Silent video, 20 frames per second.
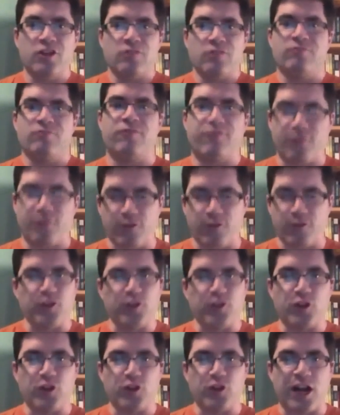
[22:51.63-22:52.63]
fulfill
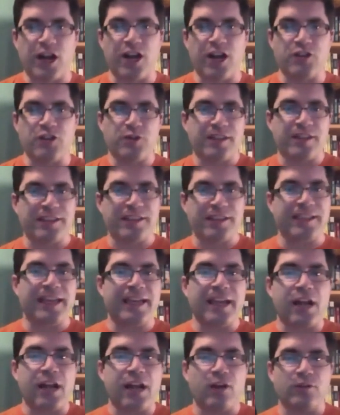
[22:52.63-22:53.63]
your contract and get
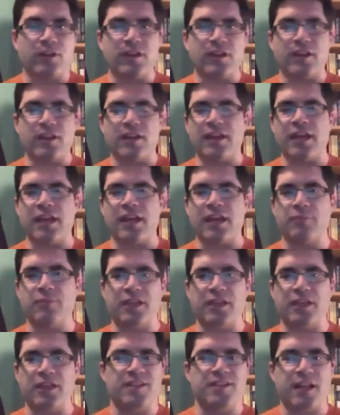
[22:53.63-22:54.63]
out. It can't
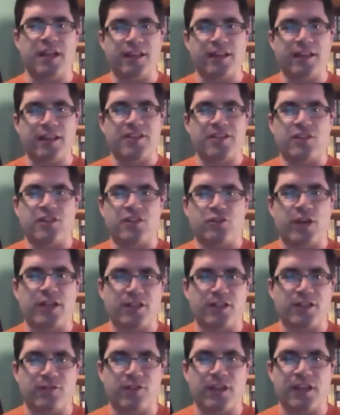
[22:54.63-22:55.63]
be. It's not like he's
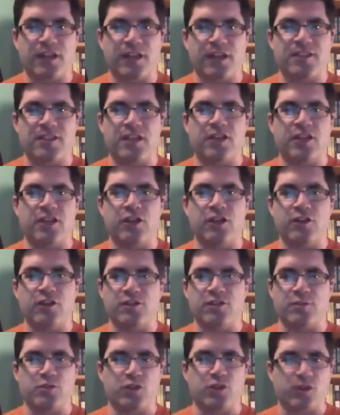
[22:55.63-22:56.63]
contracted for the next 10 years.
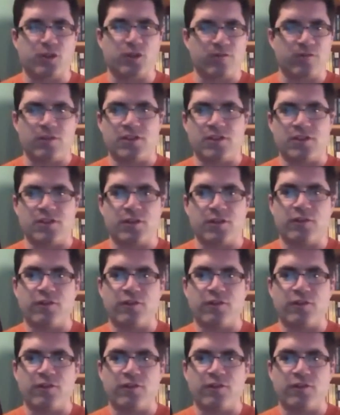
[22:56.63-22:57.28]
I'm sure. And, it's only